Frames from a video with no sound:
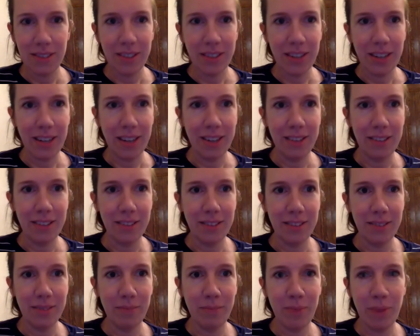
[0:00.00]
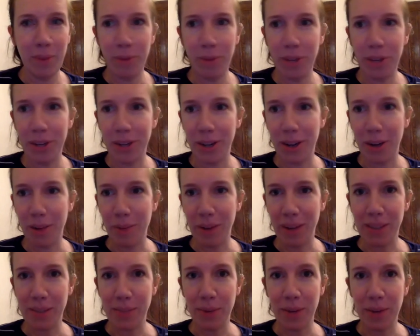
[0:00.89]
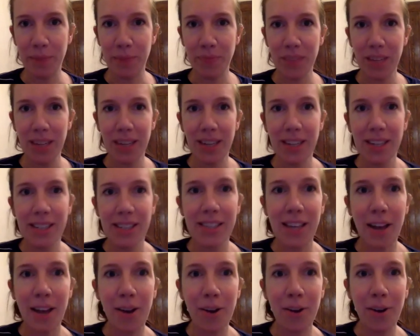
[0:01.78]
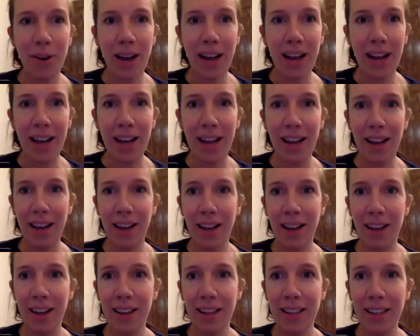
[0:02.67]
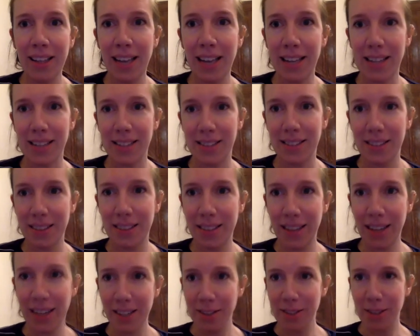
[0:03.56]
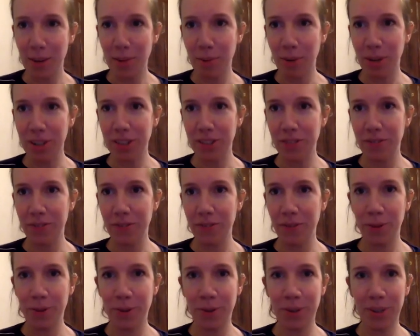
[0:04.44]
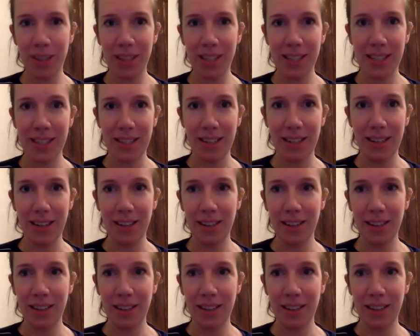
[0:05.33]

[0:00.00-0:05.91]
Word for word: Okay, maybe you can come back to me. So uh, yes, thank you so much for Please. listening.